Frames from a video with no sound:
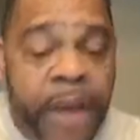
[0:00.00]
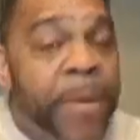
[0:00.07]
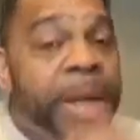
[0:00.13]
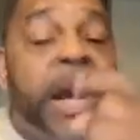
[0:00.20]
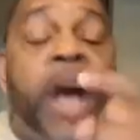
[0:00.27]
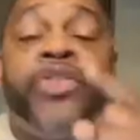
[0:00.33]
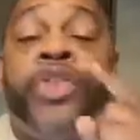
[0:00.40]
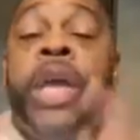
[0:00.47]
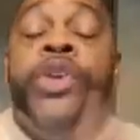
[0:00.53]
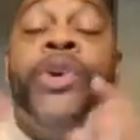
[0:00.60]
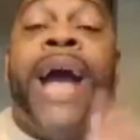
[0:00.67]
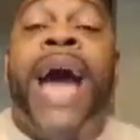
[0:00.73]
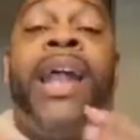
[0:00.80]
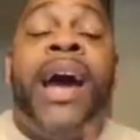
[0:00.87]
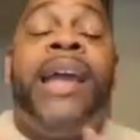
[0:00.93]
Because you
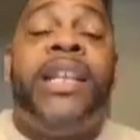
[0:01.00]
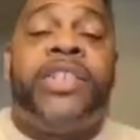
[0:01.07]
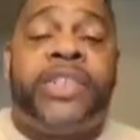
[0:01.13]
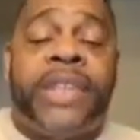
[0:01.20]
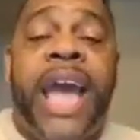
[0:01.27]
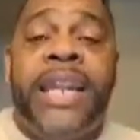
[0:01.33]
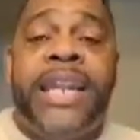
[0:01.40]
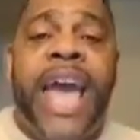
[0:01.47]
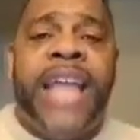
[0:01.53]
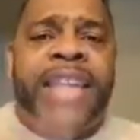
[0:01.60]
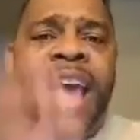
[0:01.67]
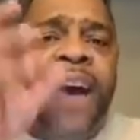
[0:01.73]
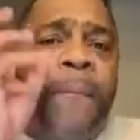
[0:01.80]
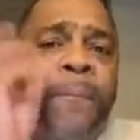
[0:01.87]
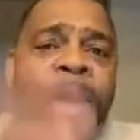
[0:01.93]
got to understand that
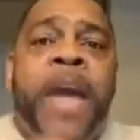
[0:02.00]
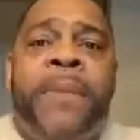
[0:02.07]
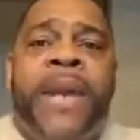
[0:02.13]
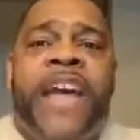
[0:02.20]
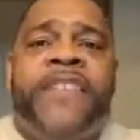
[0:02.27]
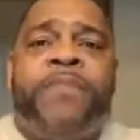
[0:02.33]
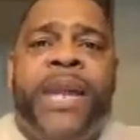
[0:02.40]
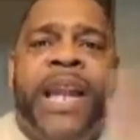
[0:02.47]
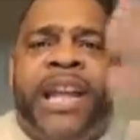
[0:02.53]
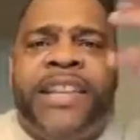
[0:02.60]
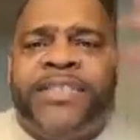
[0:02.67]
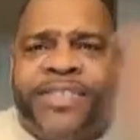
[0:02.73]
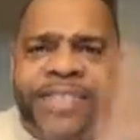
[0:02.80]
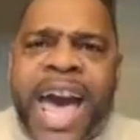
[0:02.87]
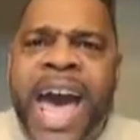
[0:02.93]
there are people that's been
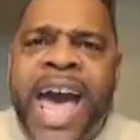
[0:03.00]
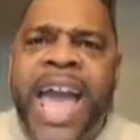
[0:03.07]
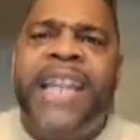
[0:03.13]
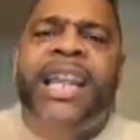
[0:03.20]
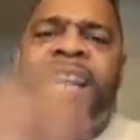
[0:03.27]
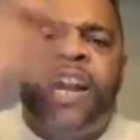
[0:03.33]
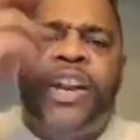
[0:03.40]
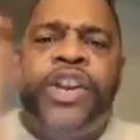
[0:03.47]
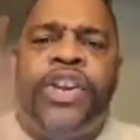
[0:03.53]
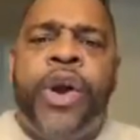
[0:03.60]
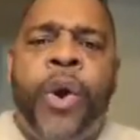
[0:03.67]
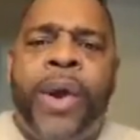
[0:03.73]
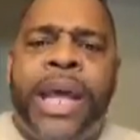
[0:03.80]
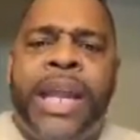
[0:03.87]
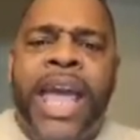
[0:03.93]
assigned and
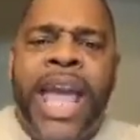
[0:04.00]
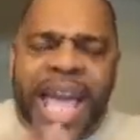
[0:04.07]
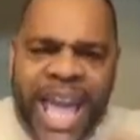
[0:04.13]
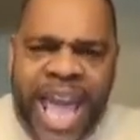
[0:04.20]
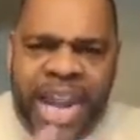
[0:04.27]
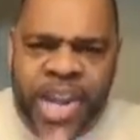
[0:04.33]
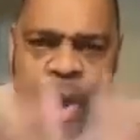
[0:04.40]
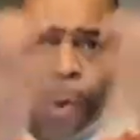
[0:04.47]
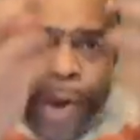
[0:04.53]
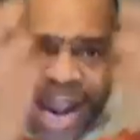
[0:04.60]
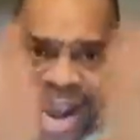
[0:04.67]
anointed in your